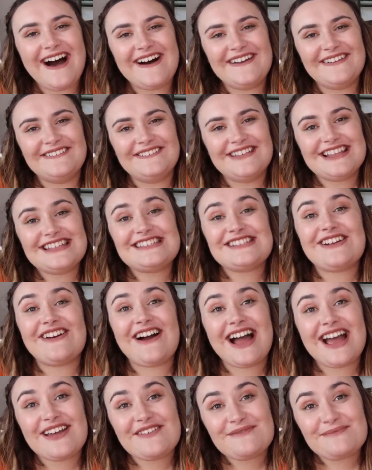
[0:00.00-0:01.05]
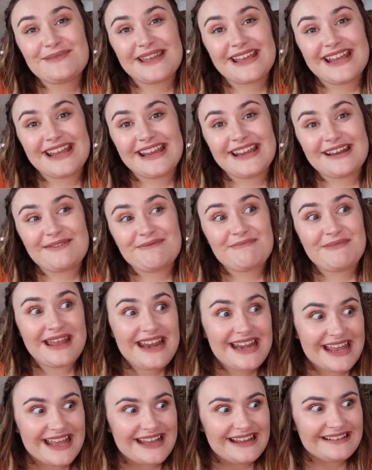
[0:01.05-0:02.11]
Um, so I've been
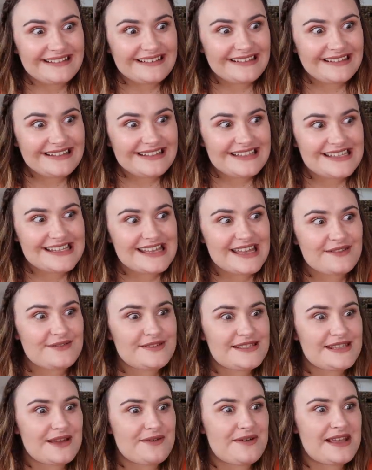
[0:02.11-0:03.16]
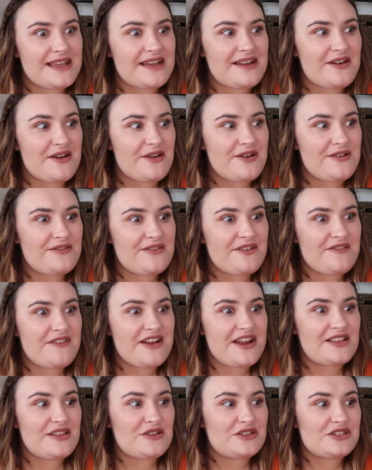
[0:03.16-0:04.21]
meaning to give sewing a go for a
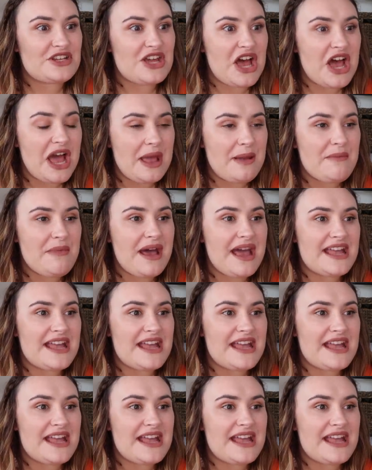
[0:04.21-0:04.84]
very long time.